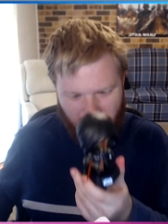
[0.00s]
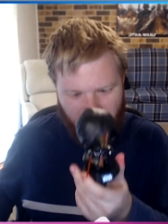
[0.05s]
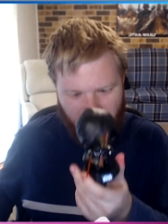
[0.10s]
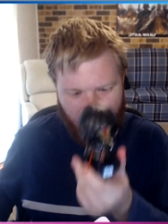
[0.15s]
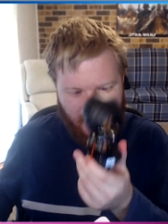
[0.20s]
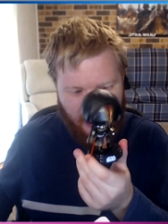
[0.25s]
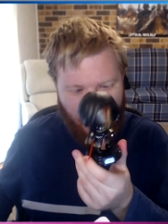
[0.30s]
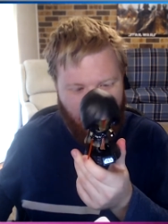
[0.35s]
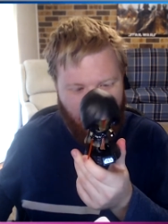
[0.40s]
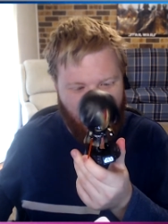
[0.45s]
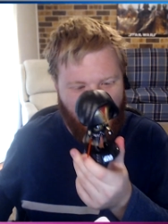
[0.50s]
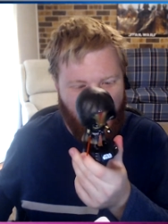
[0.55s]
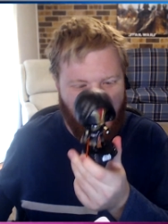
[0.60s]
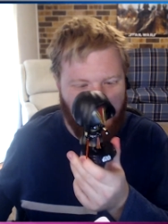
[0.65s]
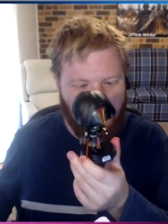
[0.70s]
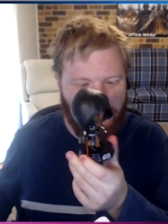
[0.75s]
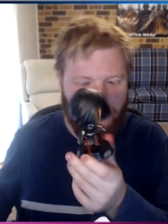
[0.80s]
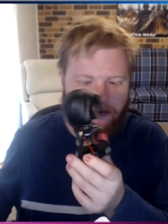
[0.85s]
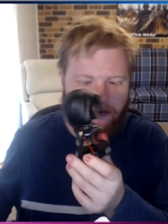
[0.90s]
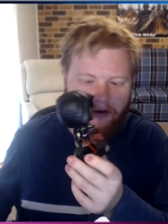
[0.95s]
Yay,
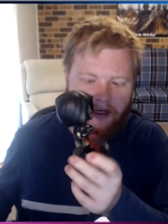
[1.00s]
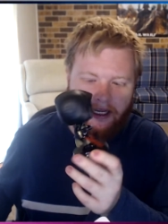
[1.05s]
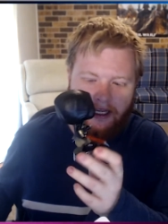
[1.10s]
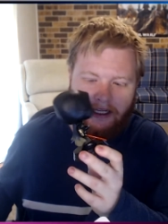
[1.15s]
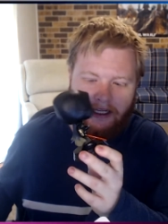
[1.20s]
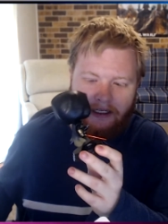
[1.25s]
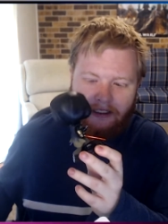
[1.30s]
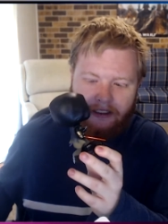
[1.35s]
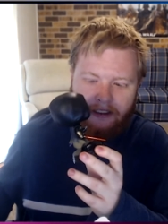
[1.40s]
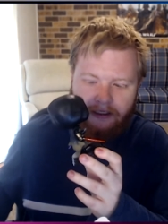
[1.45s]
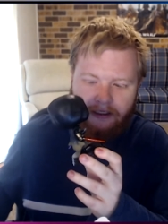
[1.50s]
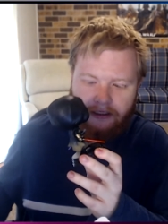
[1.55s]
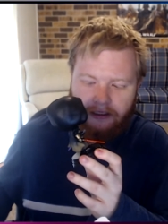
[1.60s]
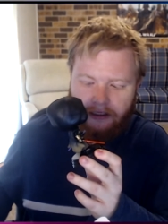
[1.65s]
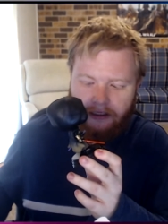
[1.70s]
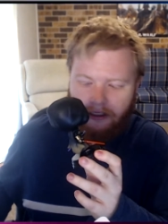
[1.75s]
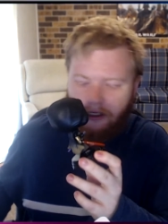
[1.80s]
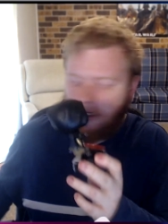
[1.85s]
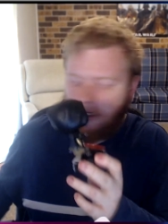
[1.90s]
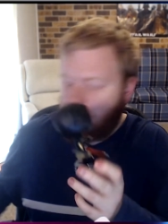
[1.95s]
bobblehead.
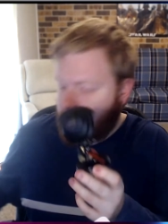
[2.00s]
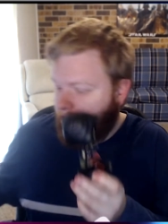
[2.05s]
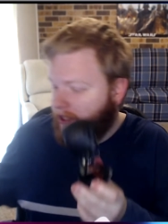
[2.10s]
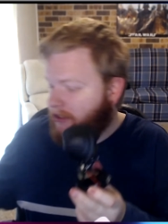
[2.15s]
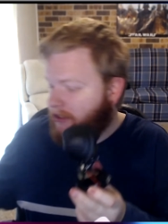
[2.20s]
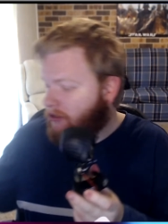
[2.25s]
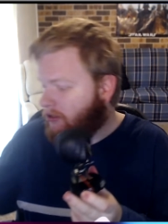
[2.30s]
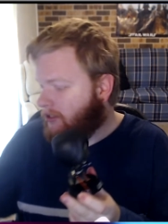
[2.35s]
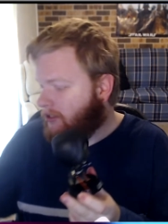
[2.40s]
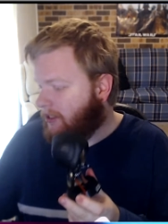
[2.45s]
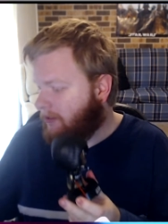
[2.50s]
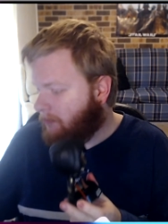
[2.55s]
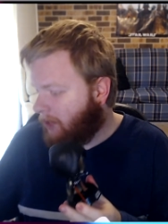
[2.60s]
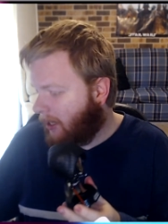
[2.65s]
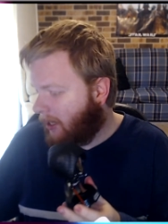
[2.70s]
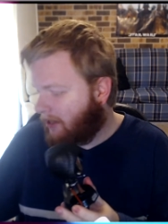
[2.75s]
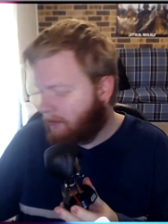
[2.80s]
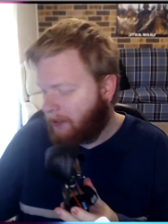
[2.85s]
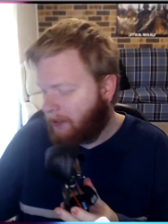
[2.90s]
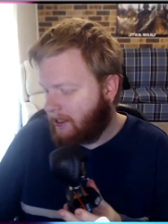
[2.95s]
So the interesting
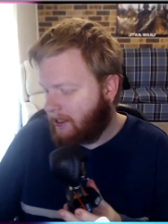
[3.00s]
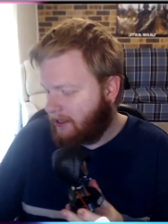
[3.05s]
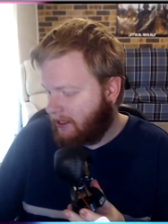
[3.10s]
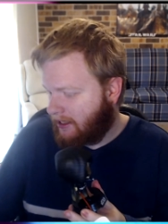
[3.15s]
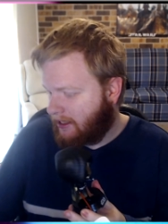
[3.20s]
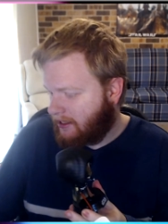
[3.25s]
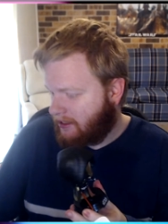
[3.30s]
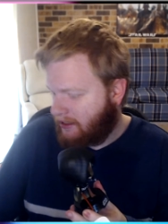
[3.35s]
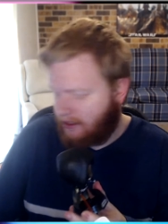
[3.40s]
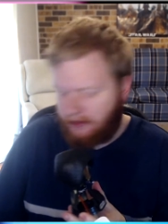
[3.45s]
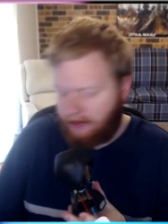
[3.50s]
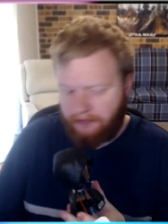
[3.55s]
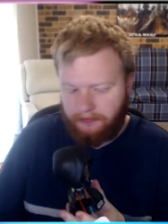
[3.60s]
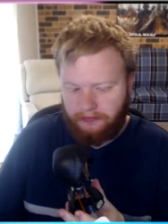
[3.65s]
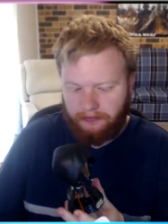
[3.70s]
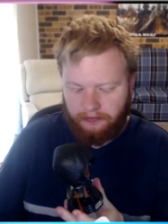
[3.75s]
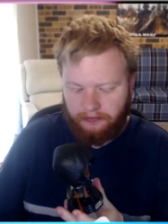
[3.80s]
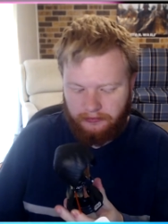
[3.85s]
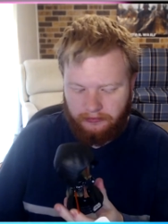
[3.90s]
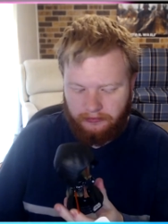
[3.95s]
part about this
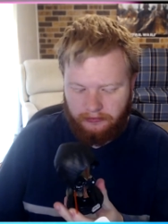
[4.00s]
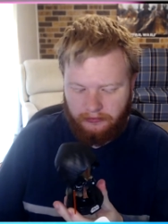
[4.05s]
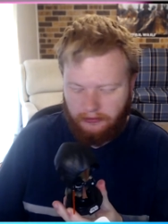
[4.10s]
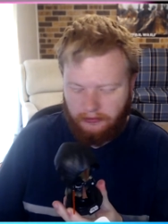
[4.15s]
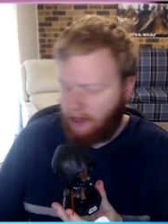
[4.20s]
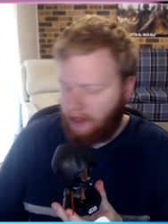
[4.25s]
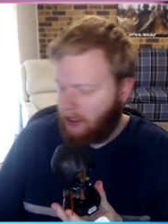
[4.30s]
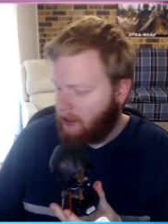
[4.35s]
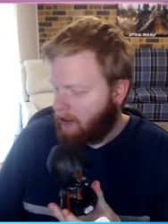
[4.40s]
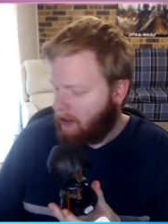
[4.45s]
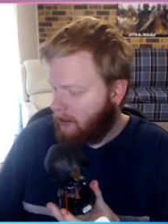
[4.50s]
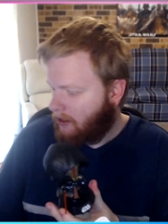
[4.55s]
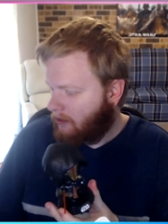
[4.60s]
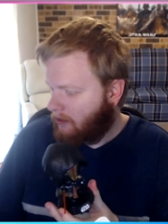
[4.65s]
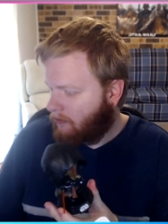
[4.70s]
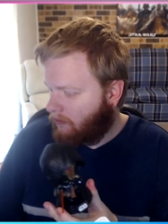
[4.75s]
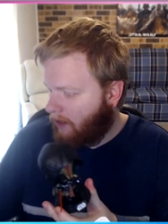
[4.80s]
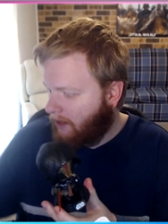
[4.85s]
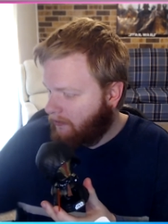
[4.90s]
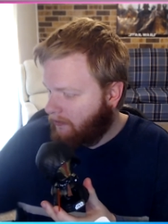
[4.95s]

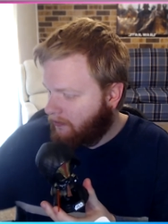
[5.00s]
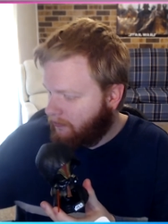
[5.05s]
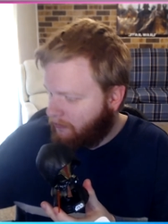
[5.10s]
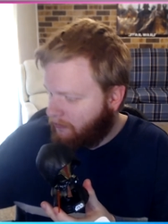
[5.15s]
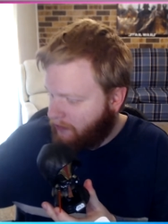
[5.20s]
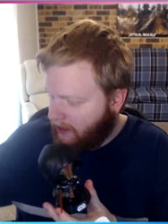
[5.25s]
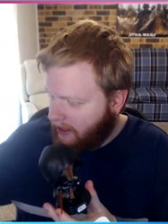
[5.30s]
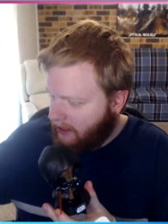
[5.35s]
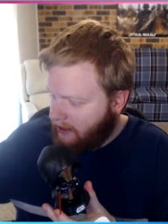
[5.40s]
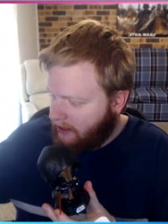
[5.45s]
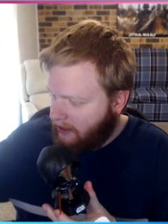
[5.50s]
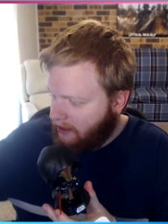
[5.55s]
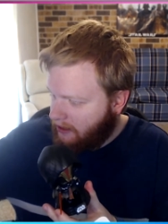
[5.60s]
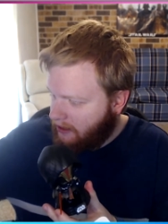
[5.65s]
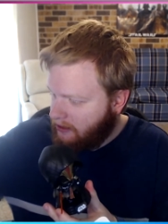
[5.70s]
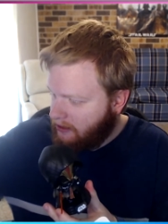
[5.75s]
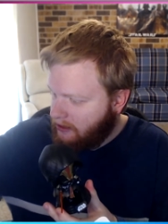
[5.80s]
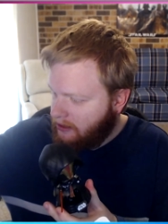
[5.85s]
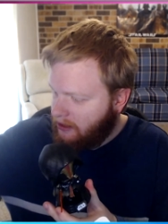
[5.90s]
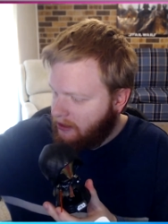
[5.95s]
Revan figure
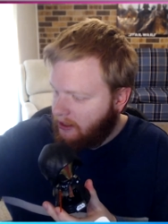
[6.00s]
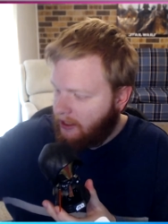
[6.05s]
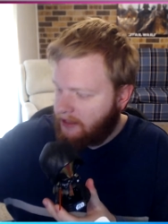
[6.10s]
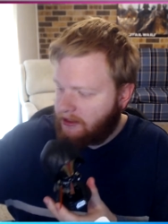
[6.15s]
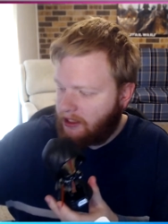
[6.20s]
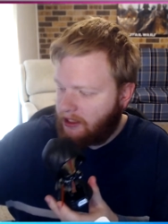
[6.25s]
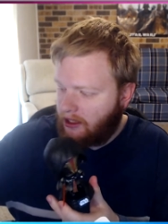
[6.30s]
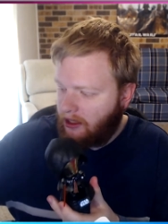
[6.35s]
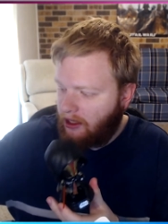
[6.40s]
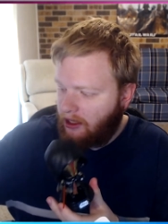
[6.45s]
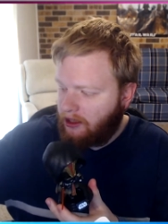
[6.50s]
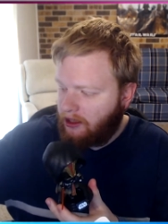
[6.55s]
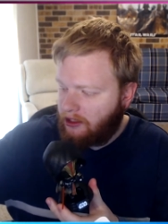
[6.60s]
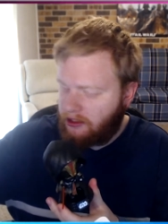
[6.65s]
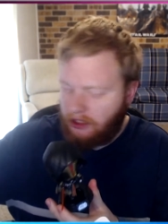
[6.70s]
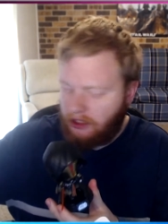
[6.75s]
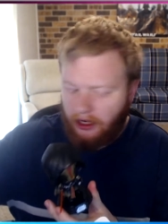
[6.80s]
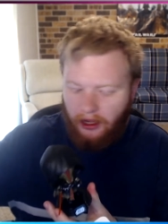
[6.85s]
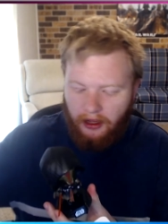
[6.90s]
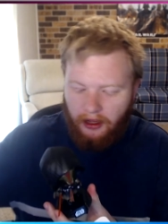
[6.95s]
is a lot of the
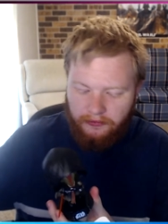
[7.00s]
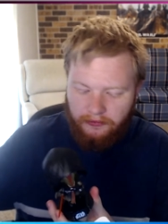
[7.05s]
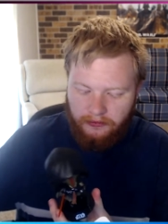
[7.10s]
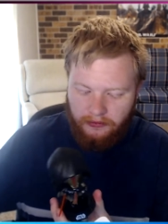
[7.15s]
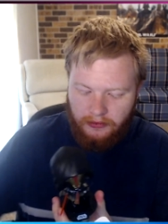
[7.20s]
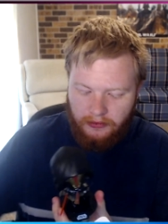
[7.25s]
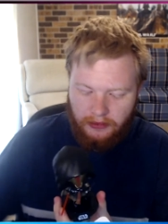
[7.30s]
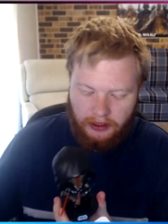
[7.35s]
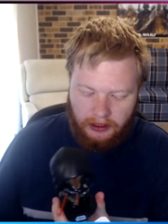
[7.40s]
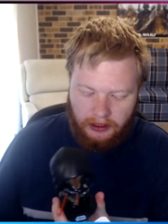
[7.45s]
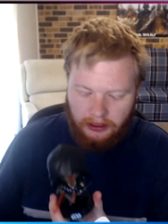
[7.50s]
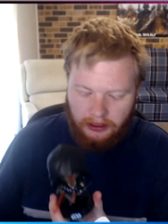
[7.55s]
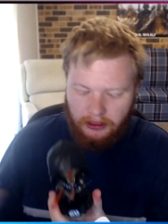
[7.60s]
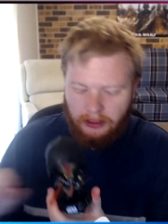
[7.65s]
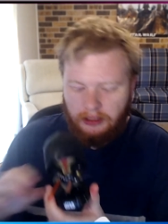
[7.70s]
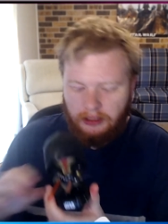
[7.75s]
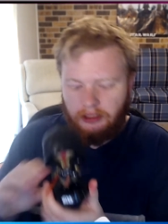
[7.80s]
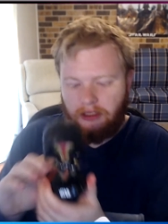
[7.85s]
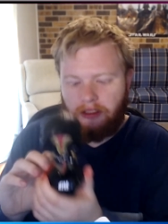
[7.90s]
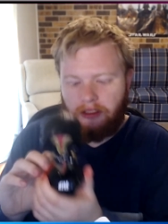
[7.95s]
time
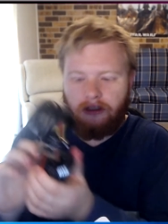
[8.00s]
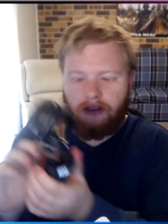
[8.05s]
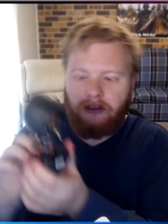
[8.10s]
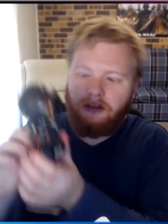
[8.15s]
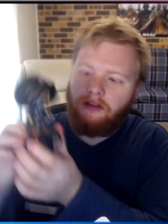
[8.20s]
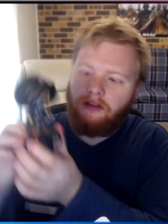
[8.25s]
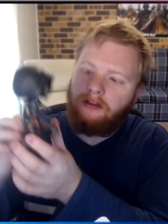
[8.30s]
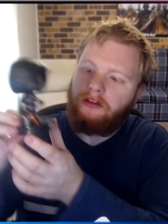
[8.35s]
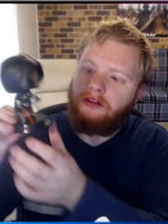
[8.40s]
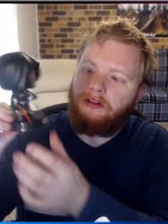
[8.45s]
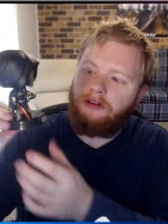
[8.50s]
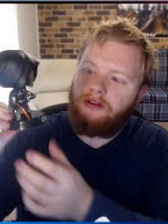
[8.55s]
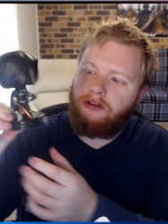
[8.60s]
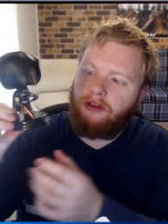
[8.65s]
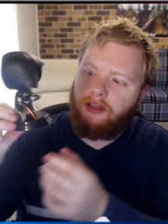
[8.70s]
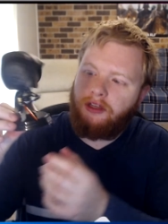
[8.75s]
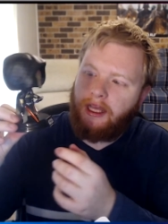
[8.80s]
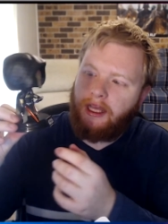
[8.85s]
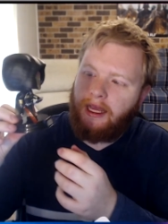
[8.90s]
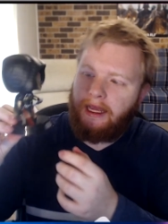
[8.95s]
you
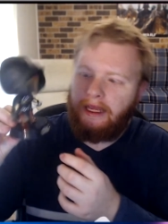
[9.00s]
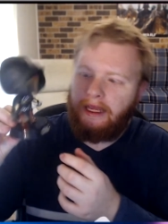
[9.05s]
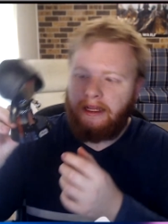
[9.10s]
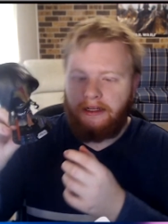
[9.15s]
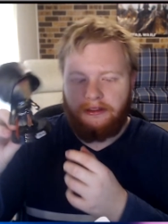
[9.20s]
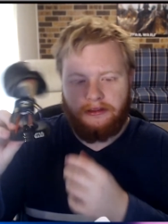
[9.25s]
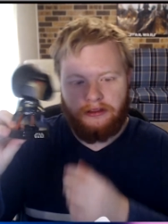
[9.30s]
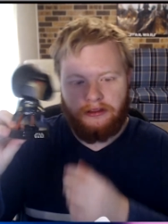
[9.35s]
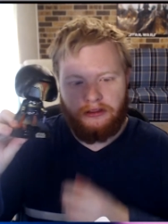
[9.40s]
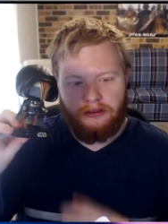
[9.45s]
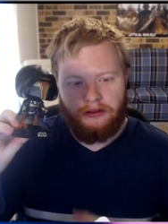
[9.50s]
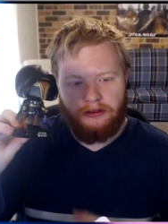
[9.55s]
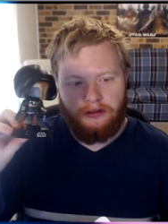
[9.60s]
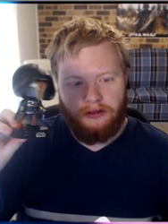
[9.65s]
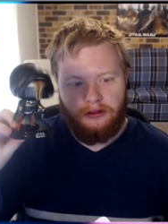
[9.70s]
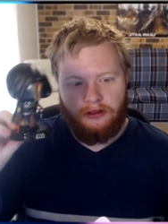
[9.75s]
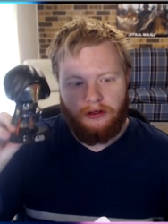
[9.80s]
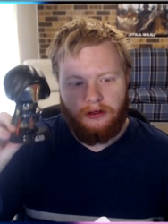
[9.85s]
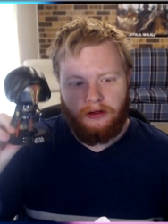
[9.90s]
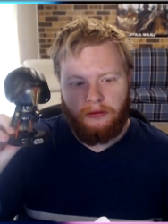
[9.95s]
get
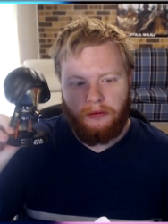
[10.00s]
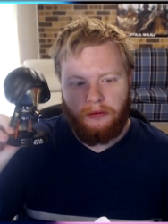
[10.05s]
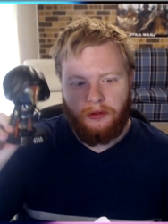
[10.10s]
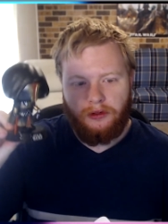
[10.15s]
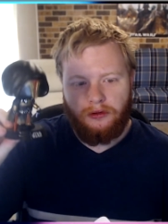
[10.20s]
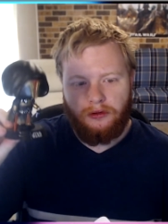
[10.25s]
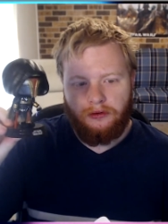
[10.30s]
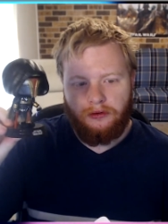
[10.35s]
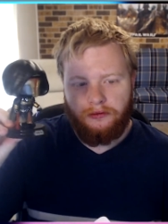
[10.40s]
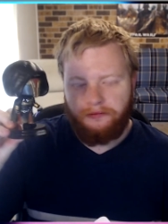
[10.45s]
normal